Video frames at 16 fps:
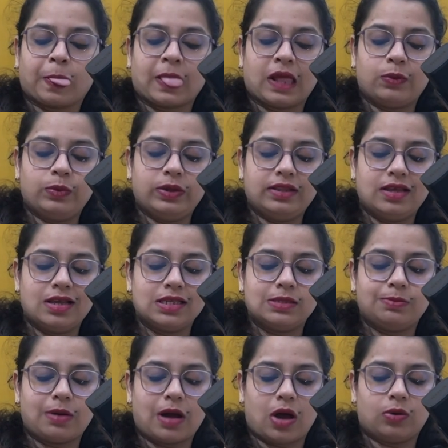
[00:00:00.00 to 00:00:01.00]
with his
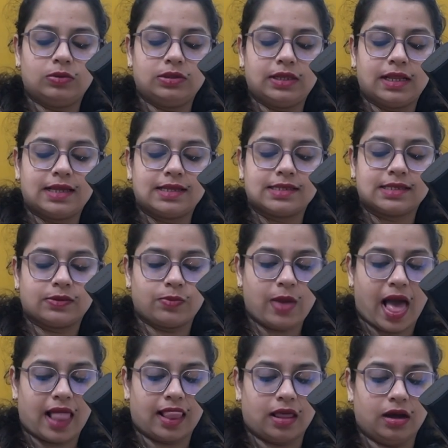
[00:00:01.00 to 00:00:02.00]
boundless
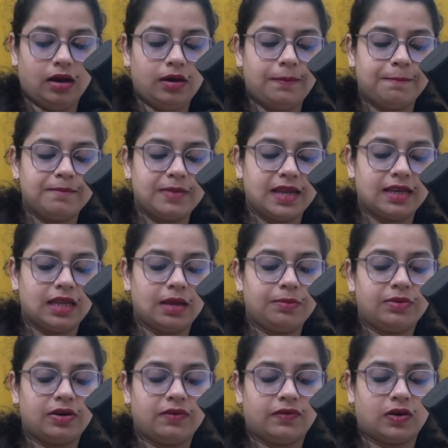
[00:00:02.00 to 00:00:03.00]
valor, made him
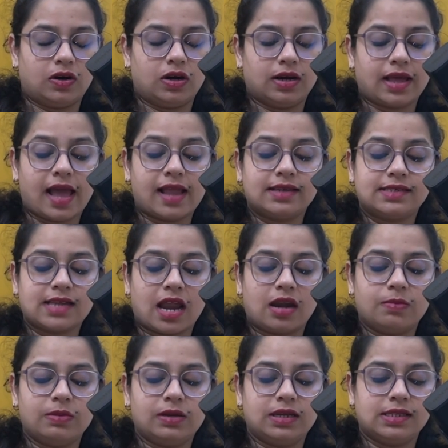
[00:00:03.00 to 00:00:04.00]
revered and
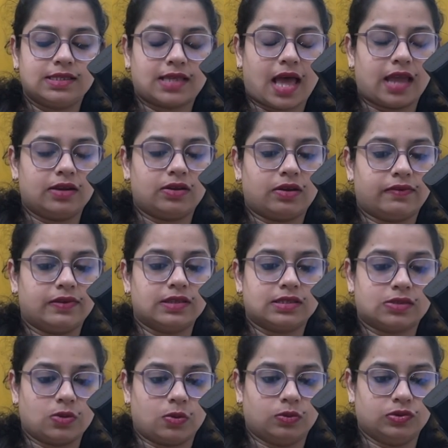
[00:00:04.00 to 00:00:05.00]
terrible in sight of his
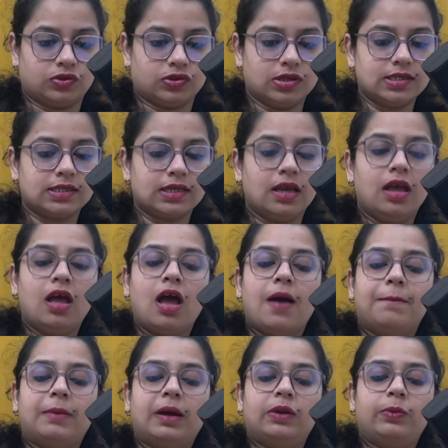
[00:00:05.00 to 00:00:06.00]
soldiers.
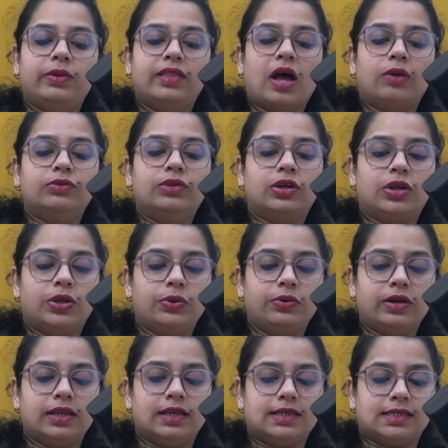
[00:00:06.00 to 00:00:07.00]
But without the
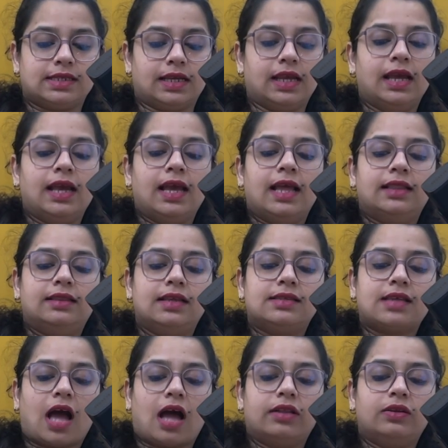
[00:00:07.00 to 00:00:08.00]
cruelty,
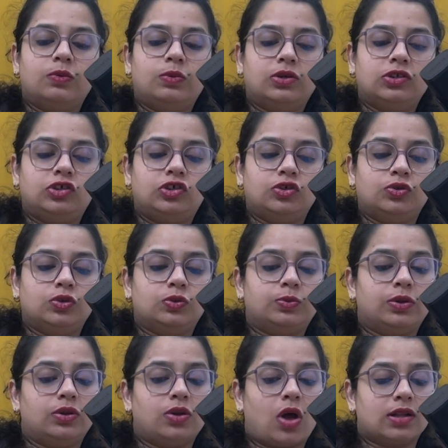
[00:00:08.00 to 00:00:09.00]
these other virtues
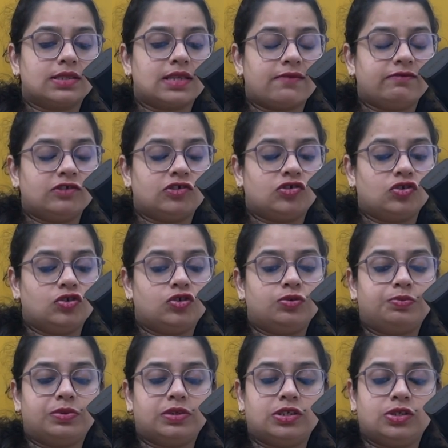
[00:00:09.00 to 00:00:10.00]
were not sufficient to
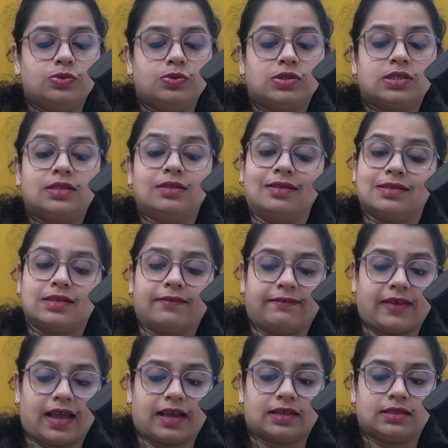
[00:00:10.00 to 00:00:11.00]
produce this
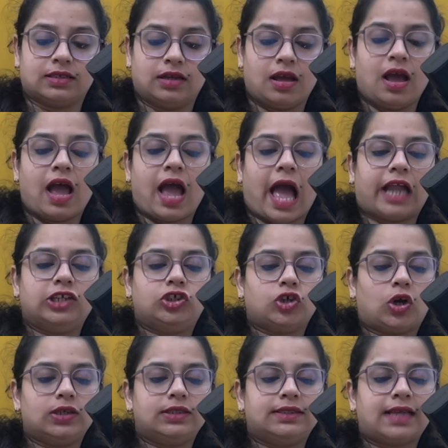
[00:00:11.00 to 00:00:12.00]
effect. And
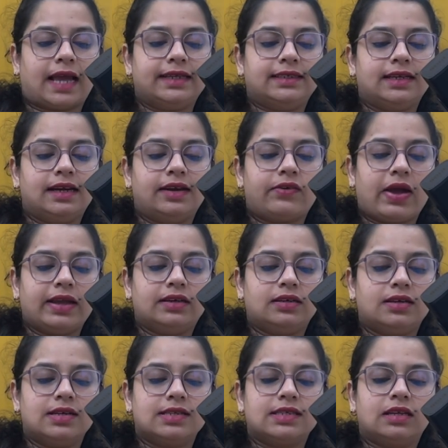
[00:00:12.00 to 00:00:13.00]
short sighted
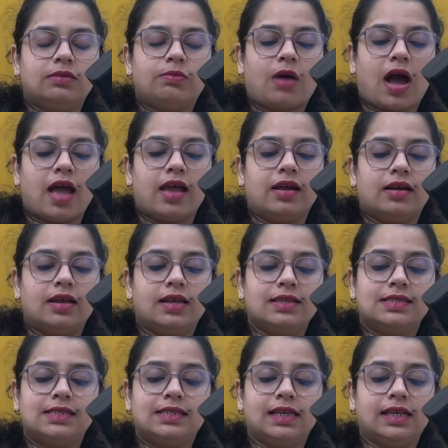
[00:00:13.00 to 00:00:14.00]
writers admire
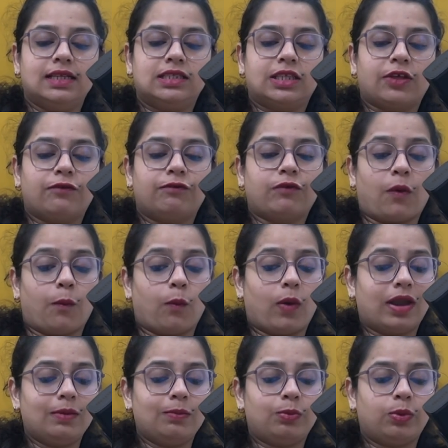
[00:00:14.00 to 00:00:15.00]
his deeds from
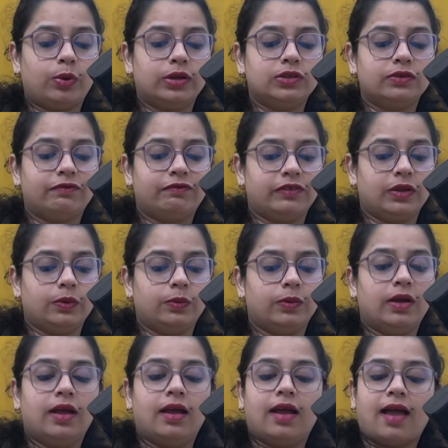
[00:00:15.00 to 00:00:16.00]
one point of view
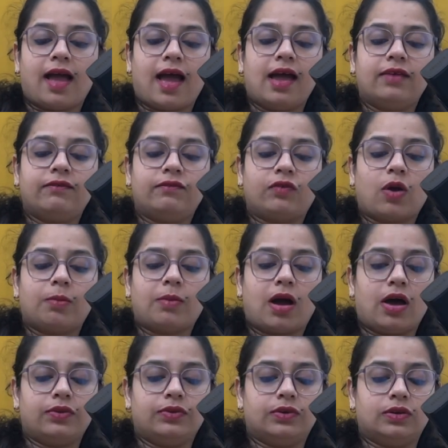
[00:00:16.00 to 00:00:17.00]
and from
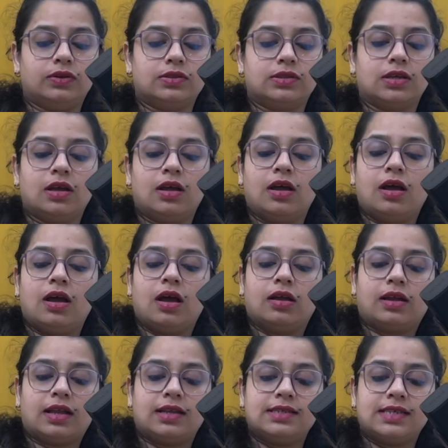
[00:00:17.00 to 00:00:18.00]
others
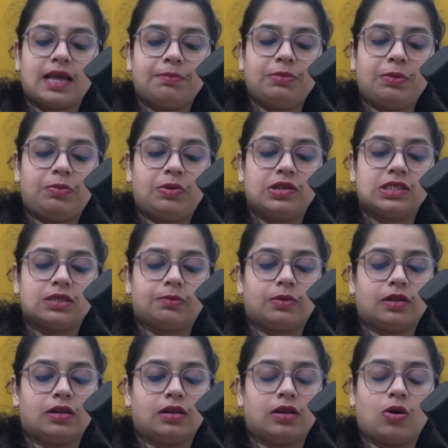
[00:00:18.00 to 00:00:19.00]
condemn the
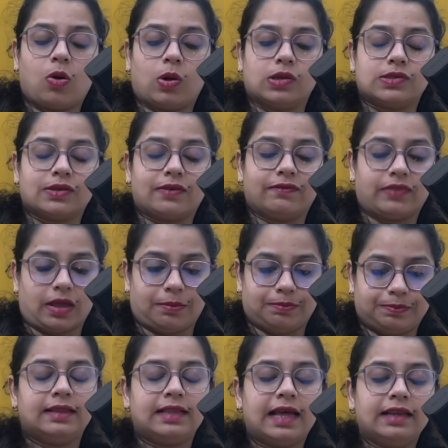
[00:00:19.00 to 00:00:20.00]
principal cause of them.
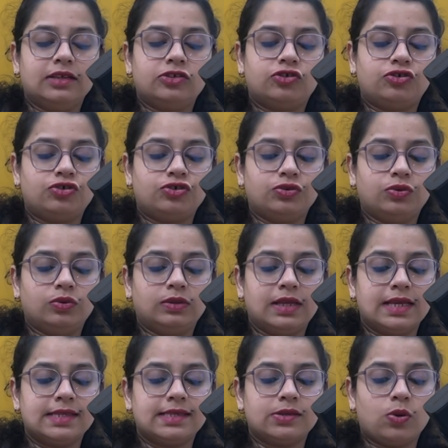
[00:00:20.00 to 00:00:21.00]
That is true,
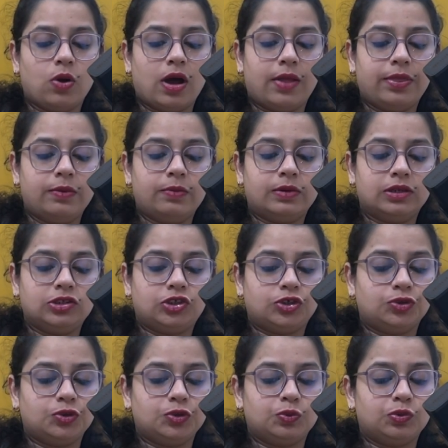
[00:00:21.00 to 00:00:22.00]
his other
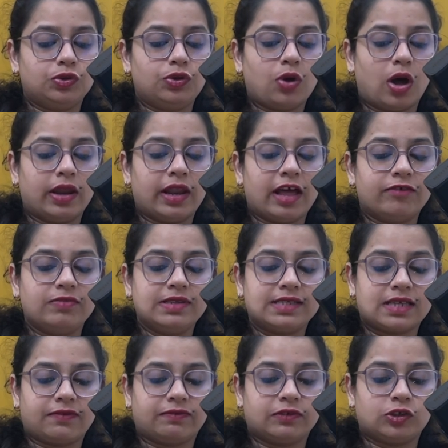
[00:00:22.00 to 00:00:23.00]
virtues would not have been
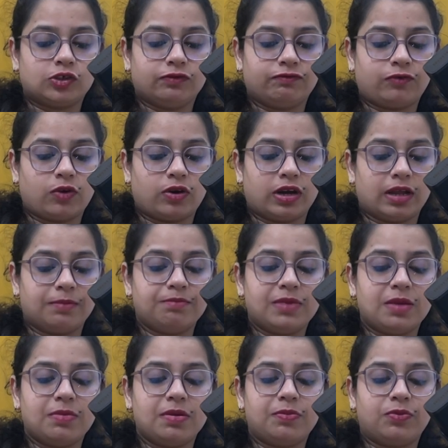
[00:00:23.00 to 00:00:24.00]
sufficient for him,
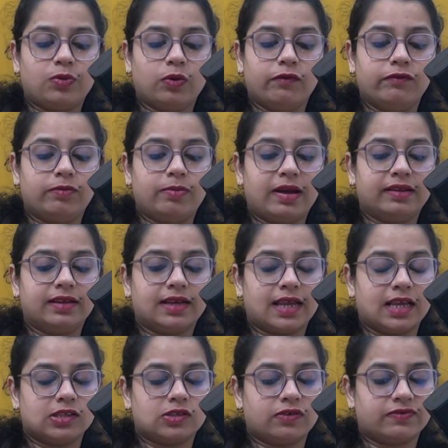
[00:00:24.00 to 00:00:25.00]
may be proved by the
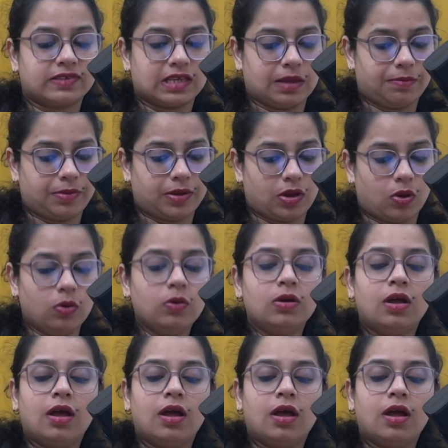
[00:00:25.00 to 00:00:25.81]
case of Scipio,